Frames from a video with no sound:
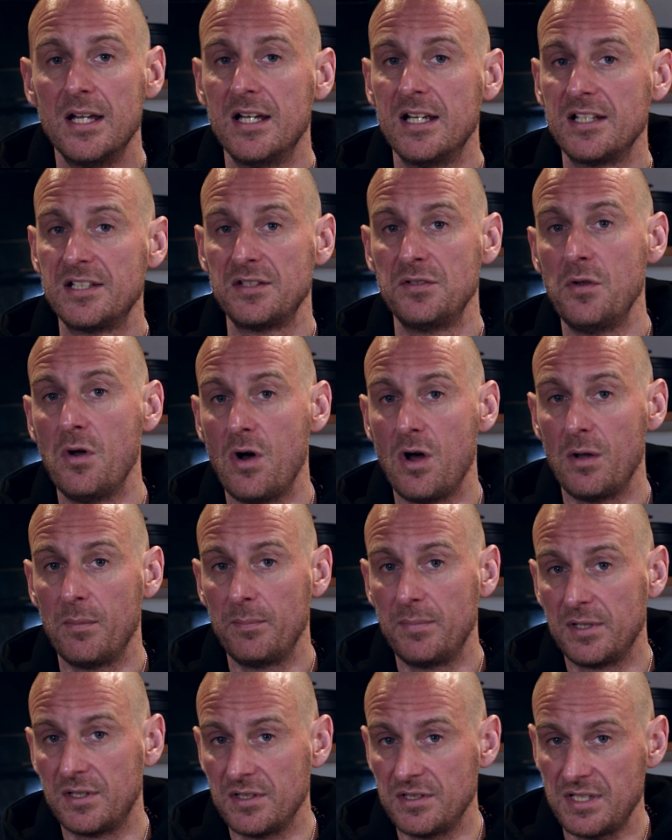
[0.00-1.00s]
It's not,
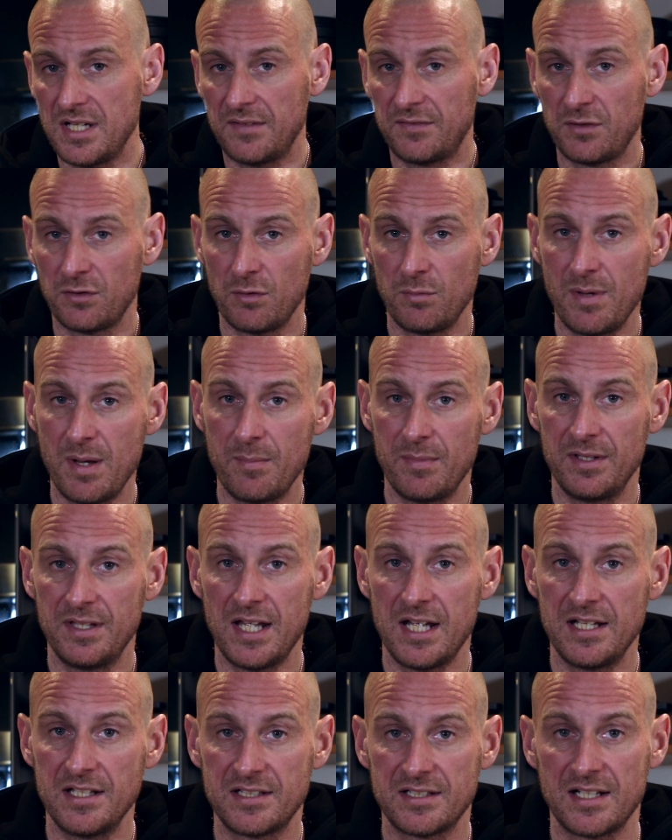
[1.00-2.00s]
because you have to remember
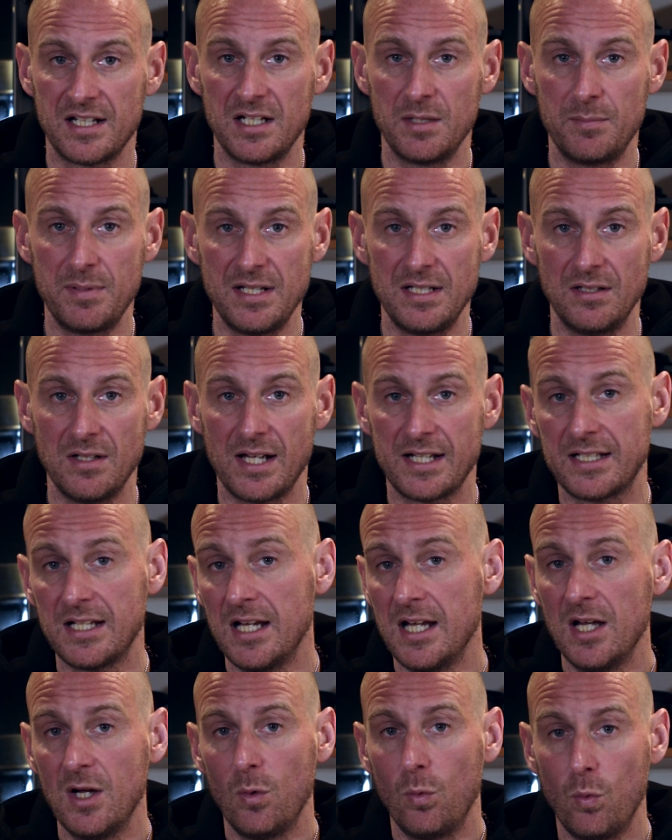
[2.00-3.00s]
that it's going to be like
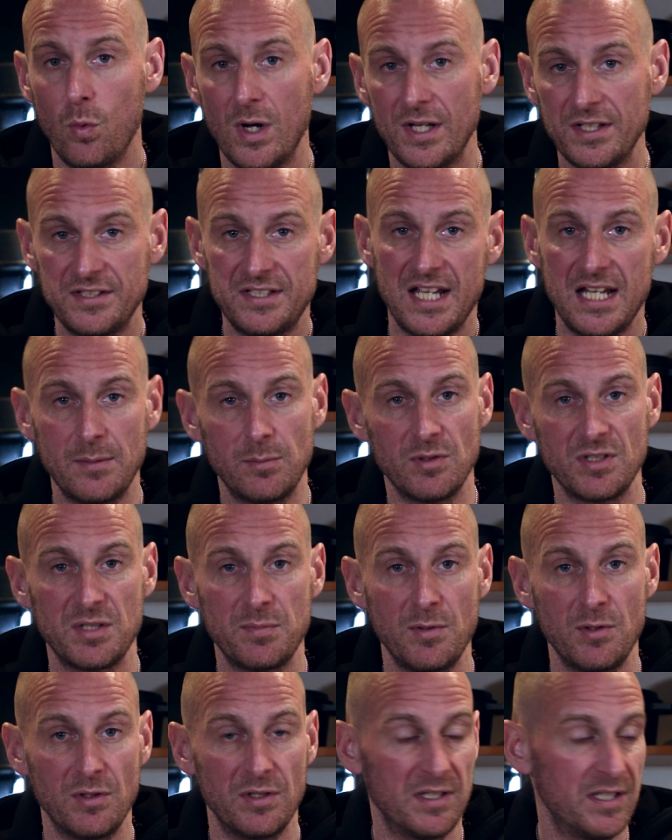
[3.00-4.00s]
1
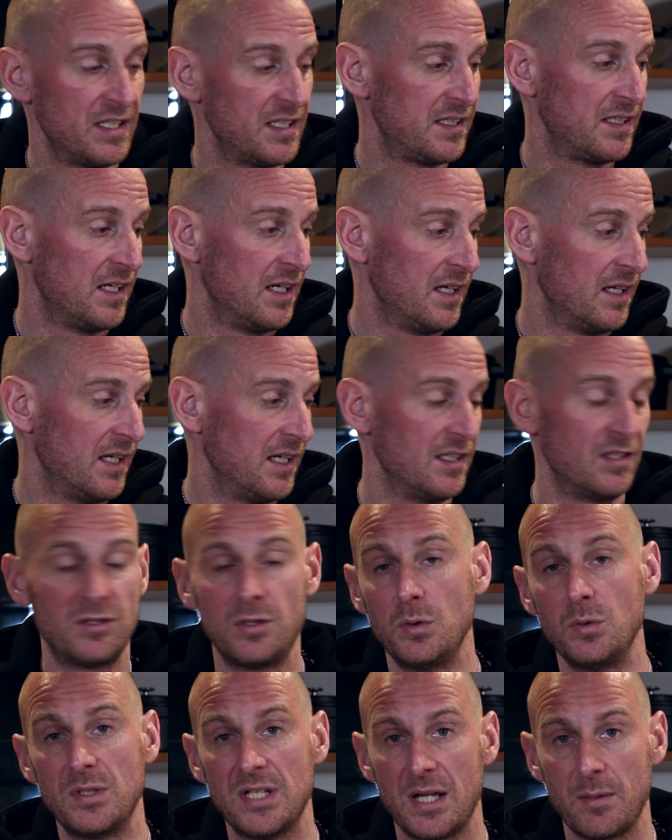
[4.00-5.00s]
tablespoon of this and
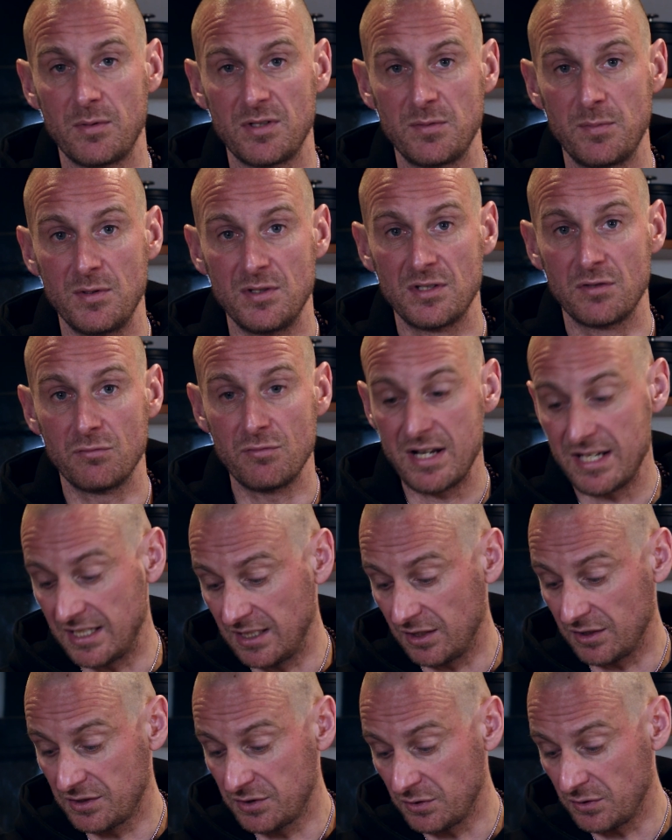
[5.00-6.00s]
2 tablespoons of
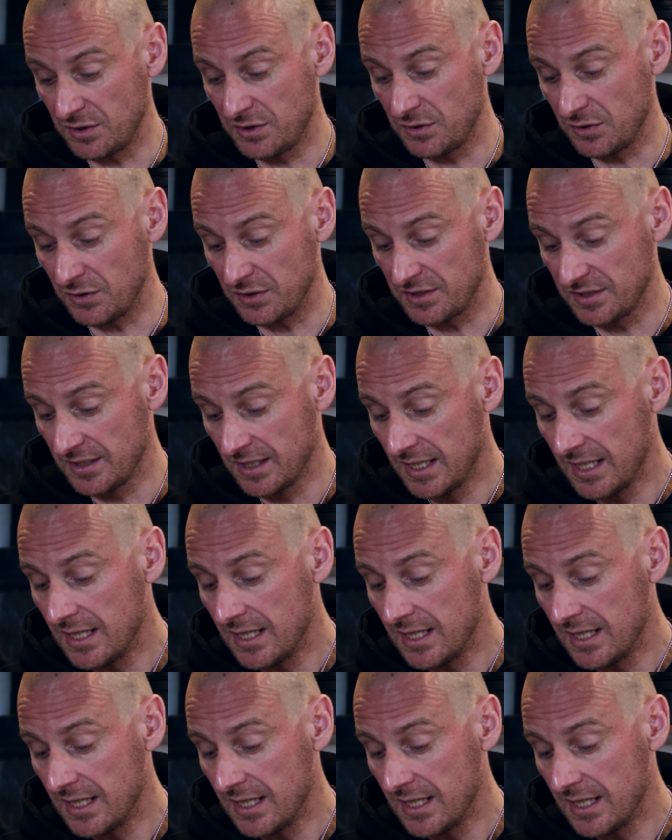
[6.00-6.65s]
regular soy sauce.